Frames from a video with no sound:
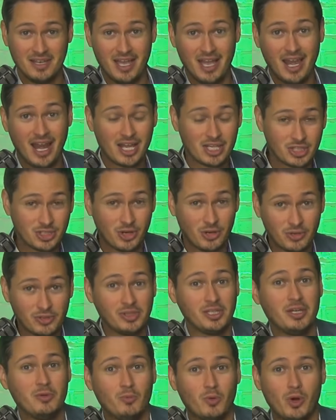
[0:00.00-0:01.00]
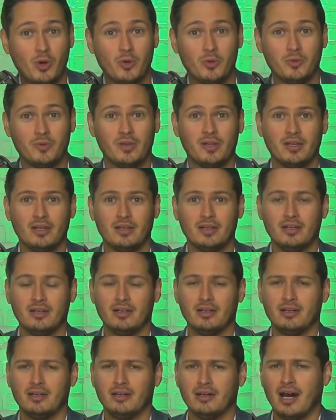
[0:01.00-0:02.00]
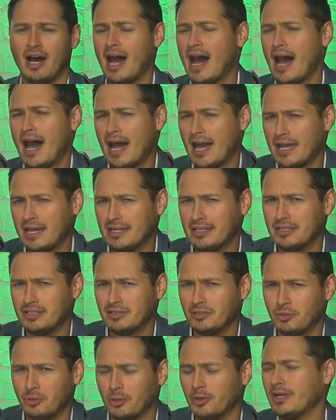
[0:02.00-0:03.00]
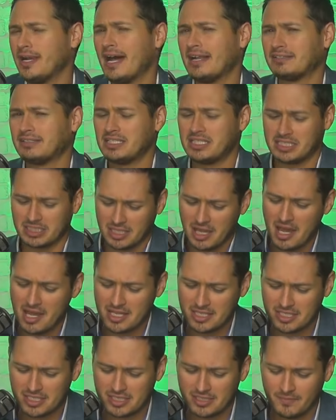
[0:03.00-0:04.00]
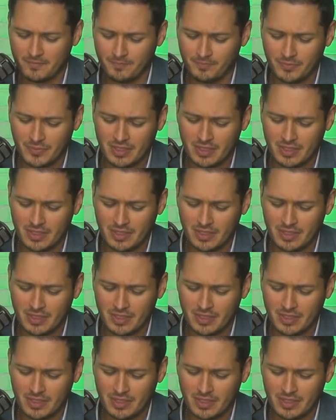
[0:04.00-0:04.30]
And I certainly won't hide or not discuss